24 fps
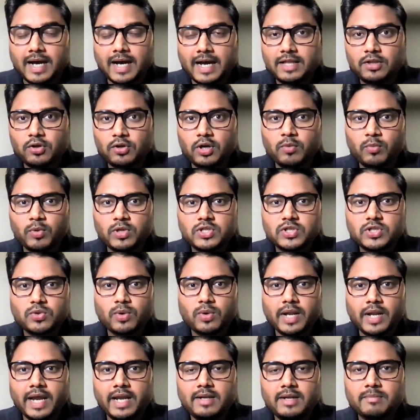I thought it was
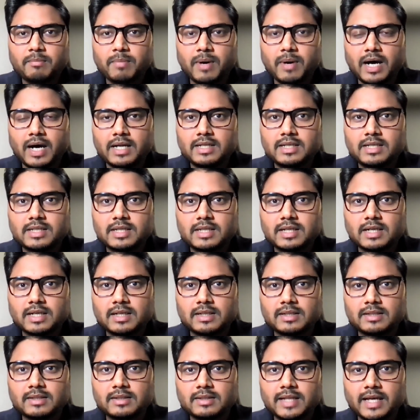too late, but
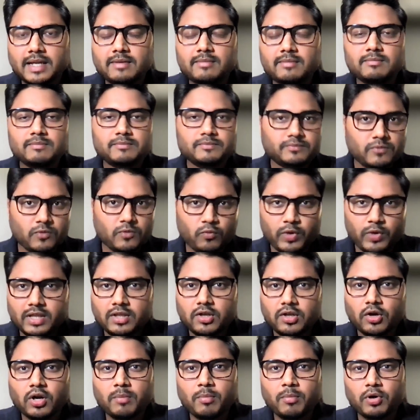then we
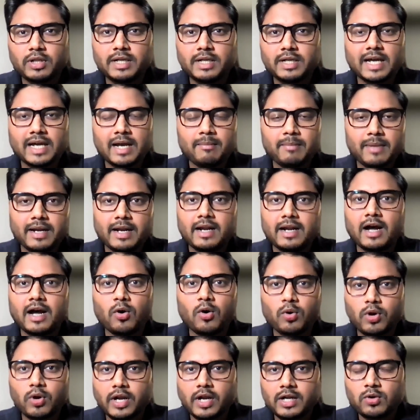thought about the timeline and
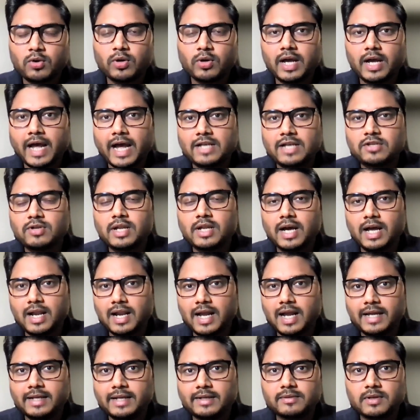how it could actually
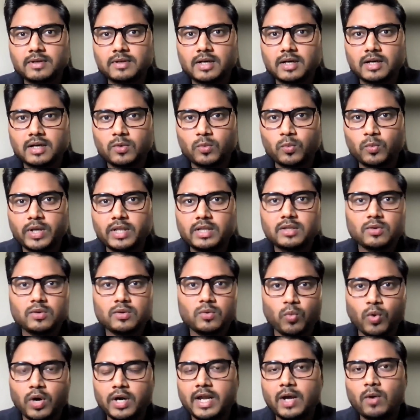align with
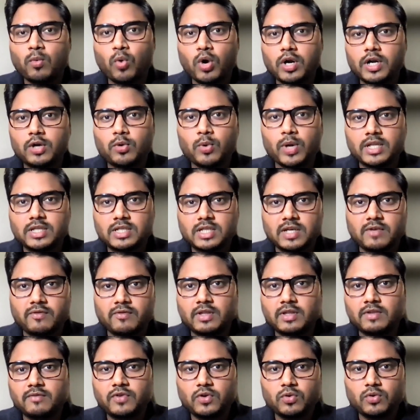what I wanted to achieve
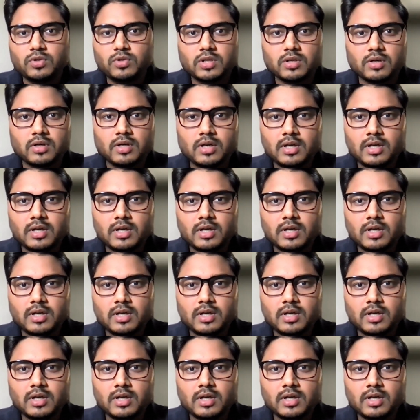in the future,